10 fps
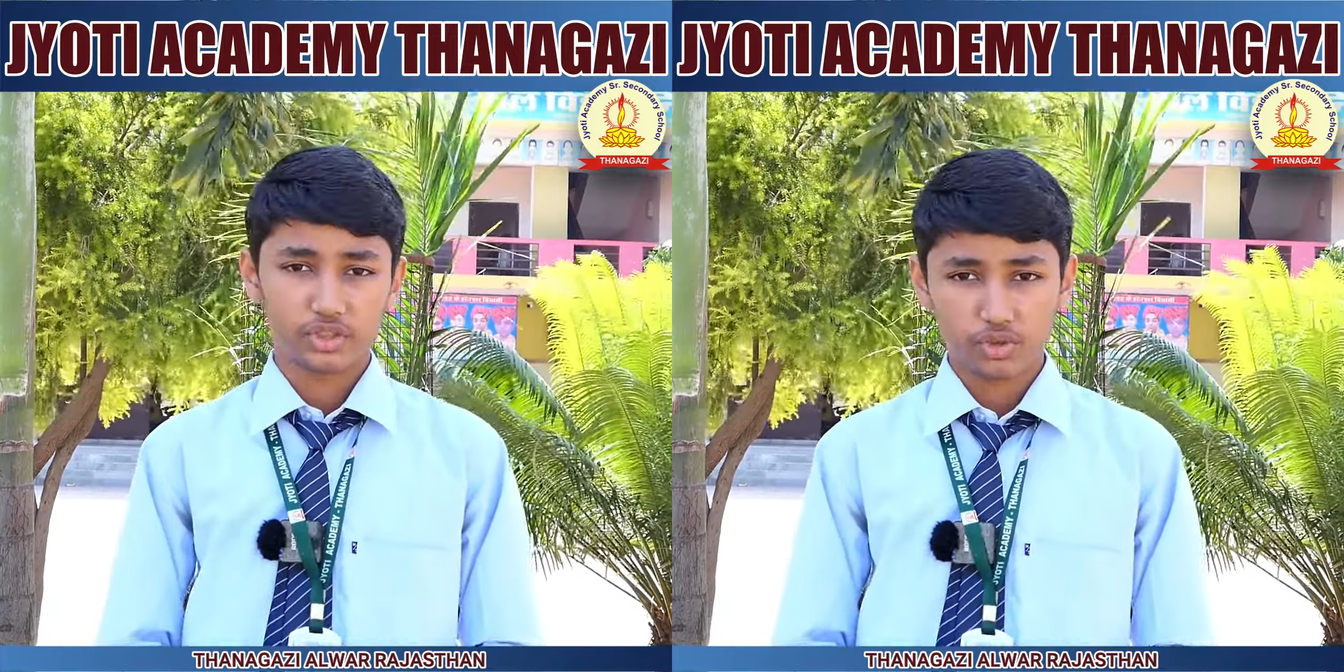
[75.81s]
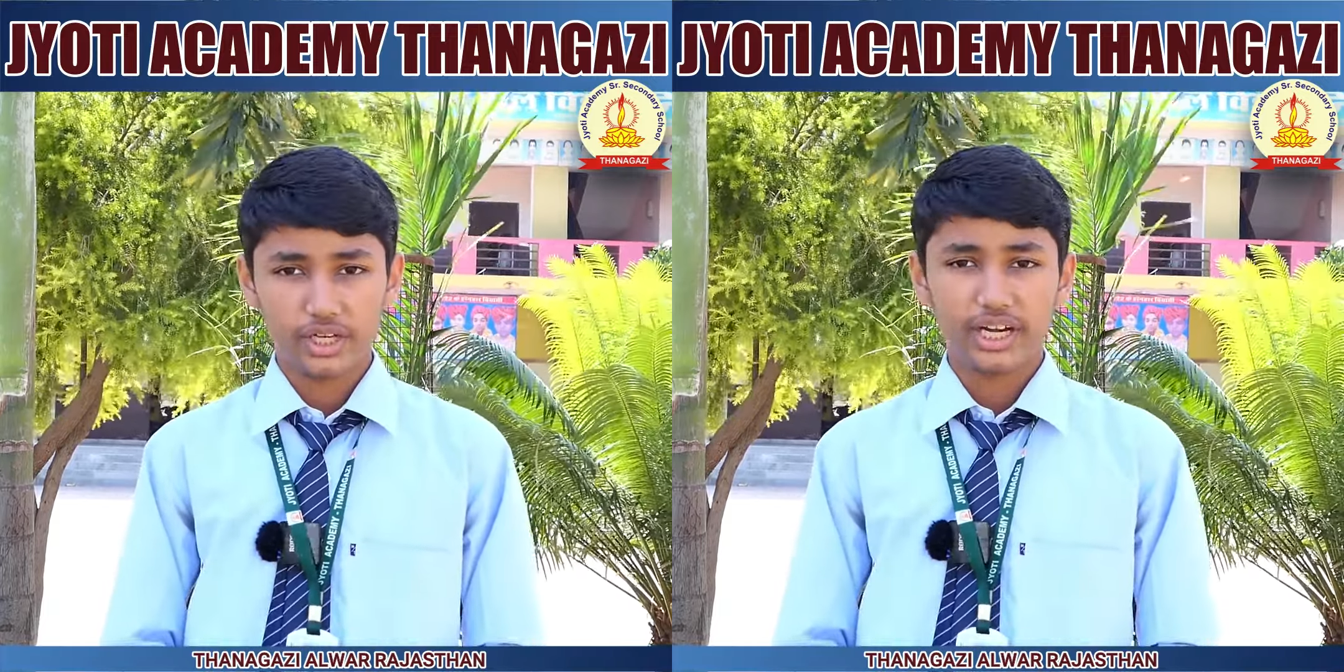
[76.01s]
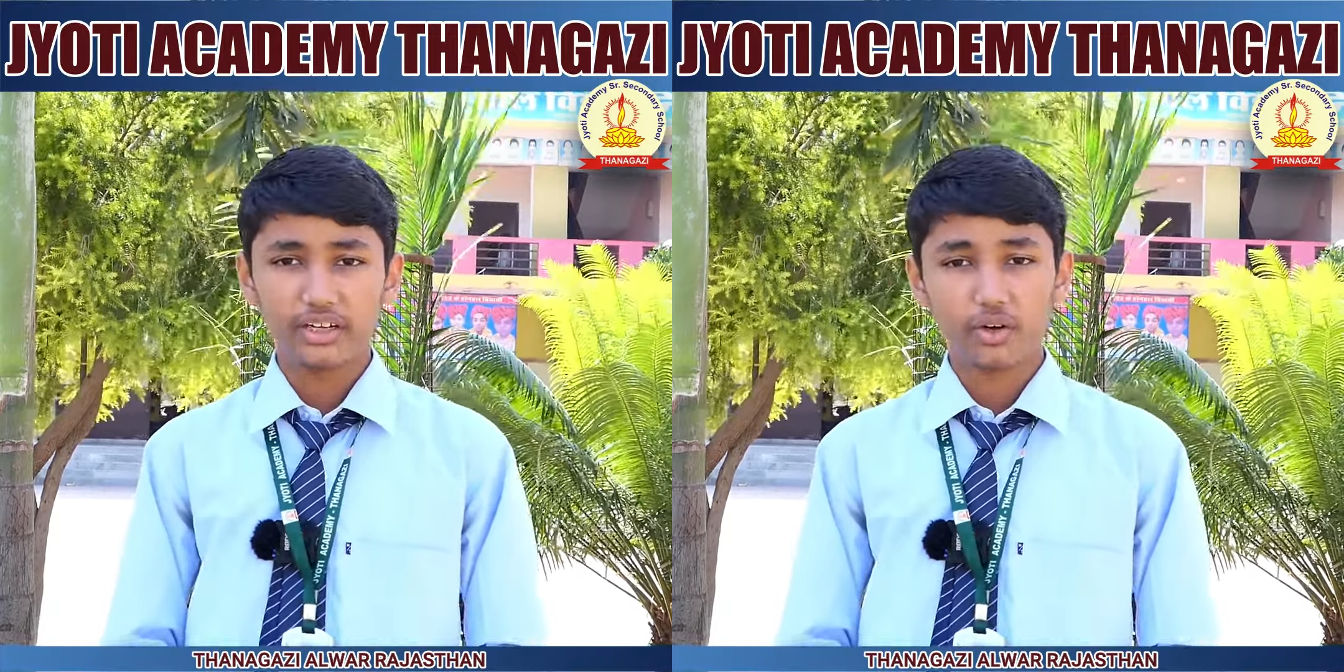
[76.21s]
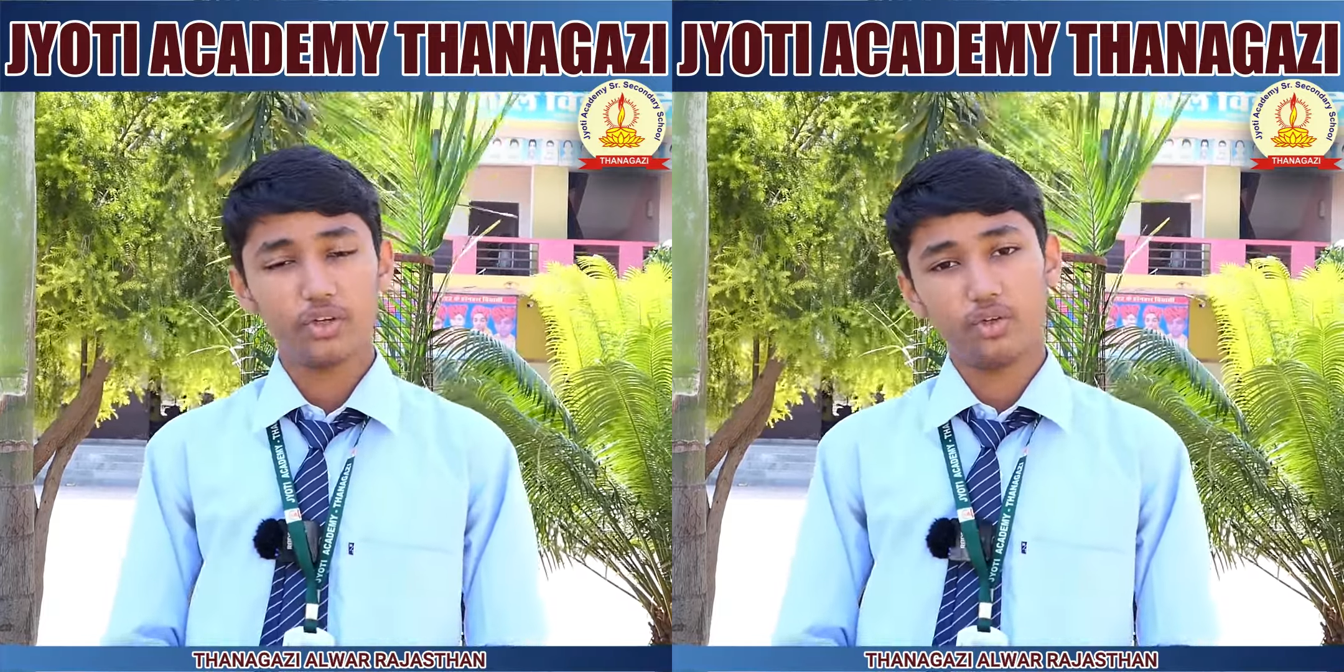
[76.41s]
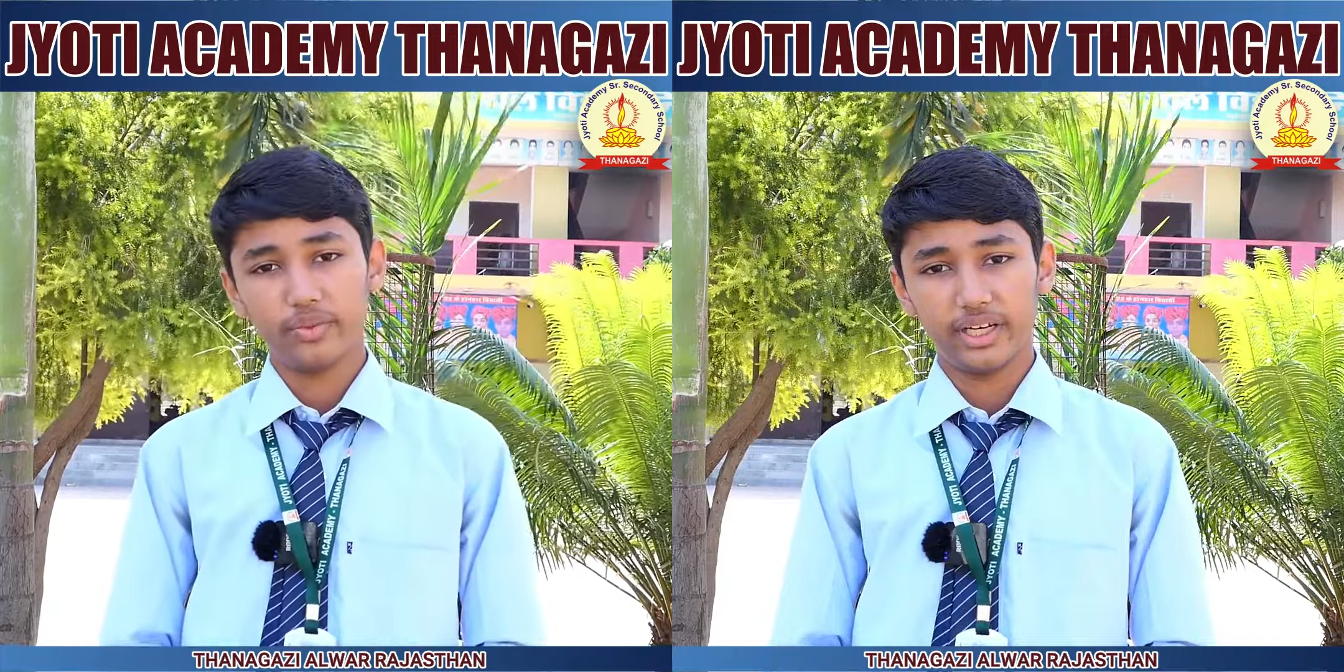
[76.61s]
student or
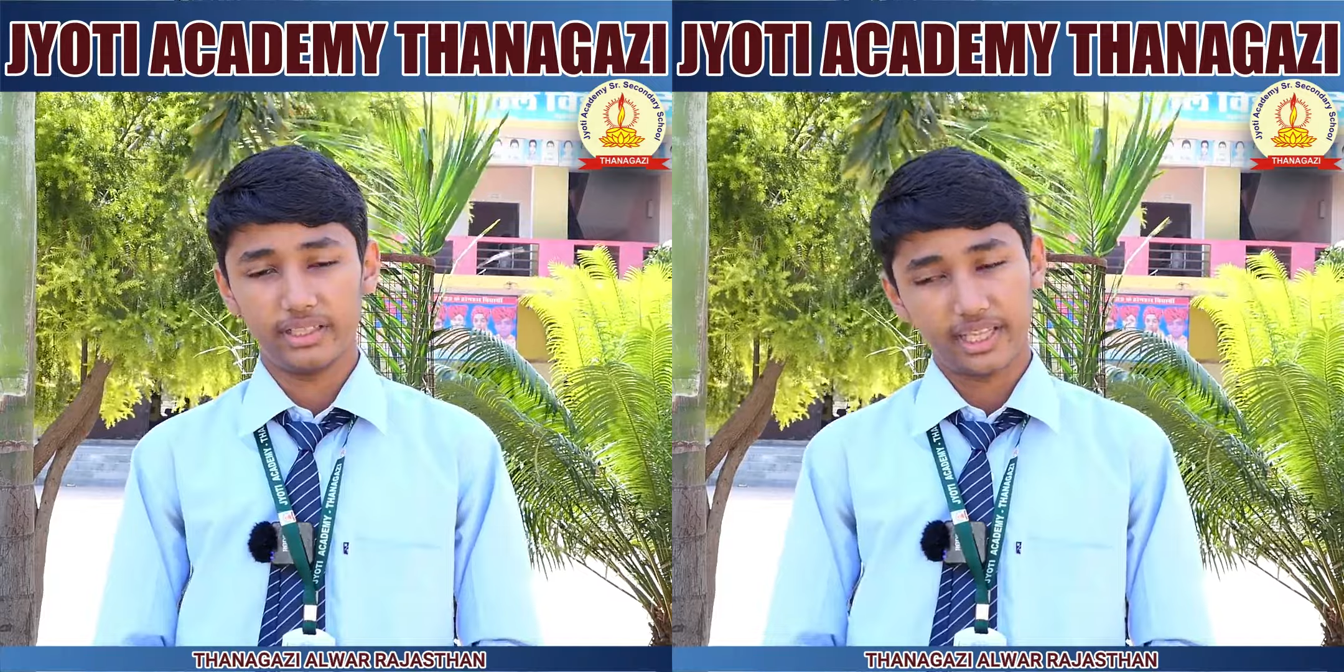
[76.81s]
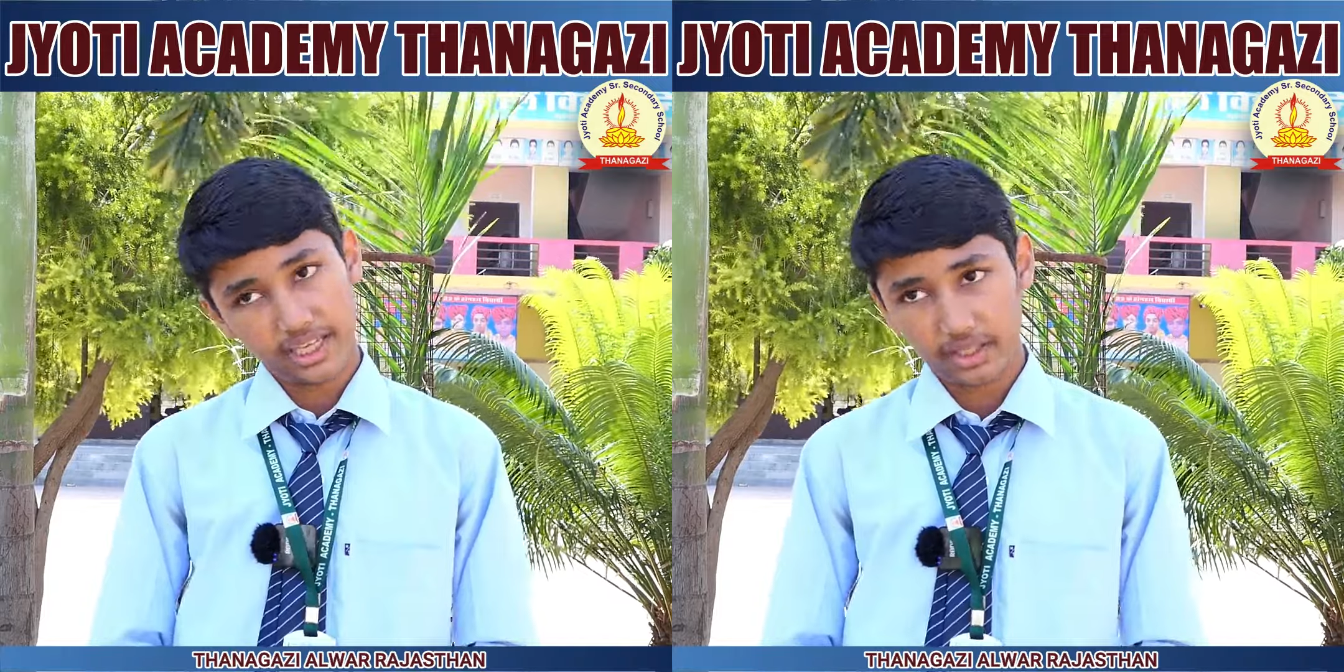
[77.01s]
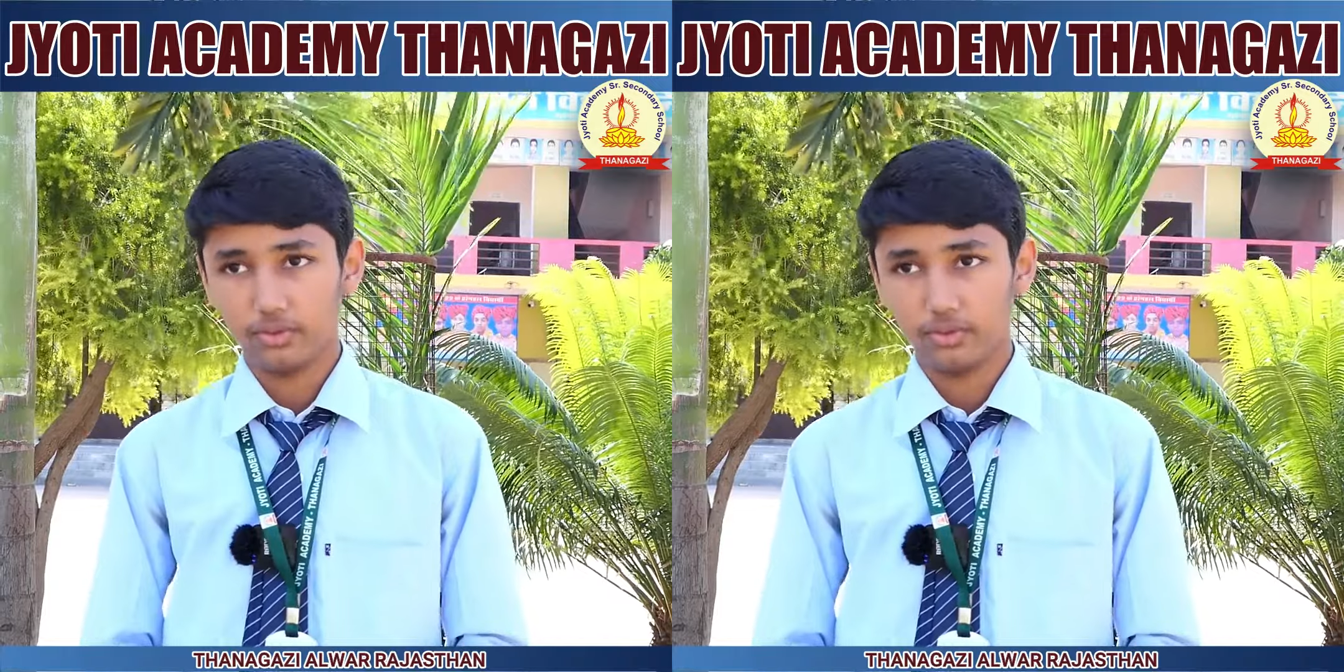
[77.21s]
human. Thank